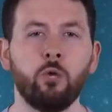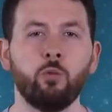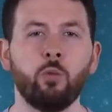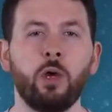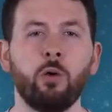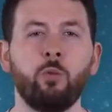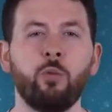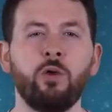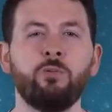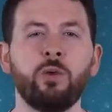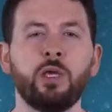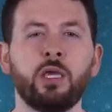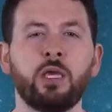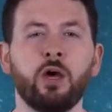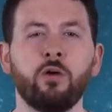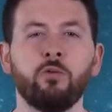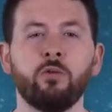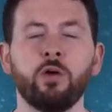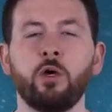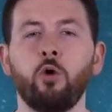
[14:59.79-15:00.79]
where we've been
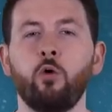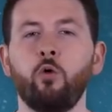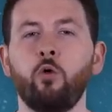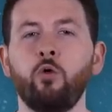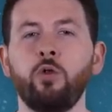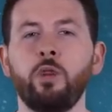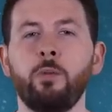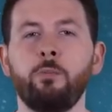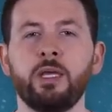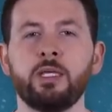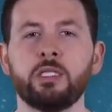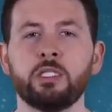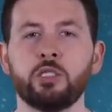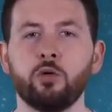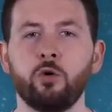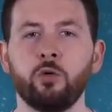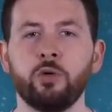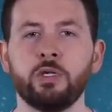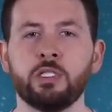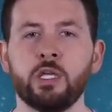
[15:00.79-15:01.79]
covering all the big
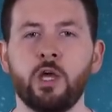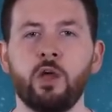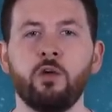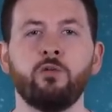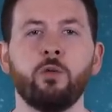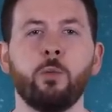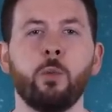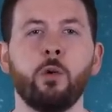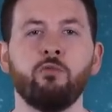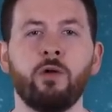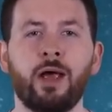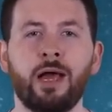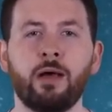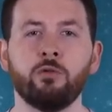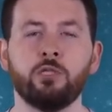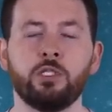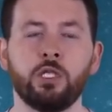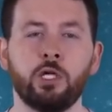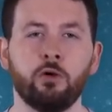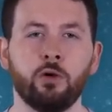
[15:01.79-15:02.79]
stories from
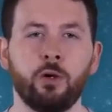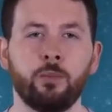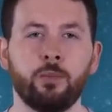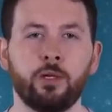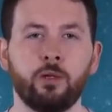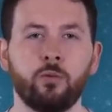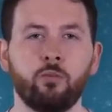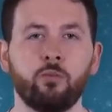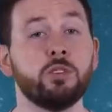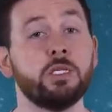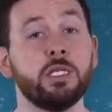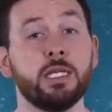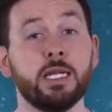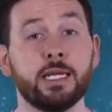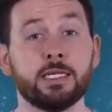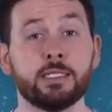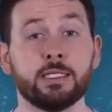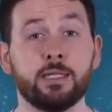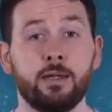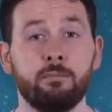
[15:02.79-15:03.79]
around Europe. We'll see you
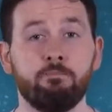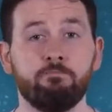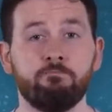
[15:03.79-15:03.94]
next time.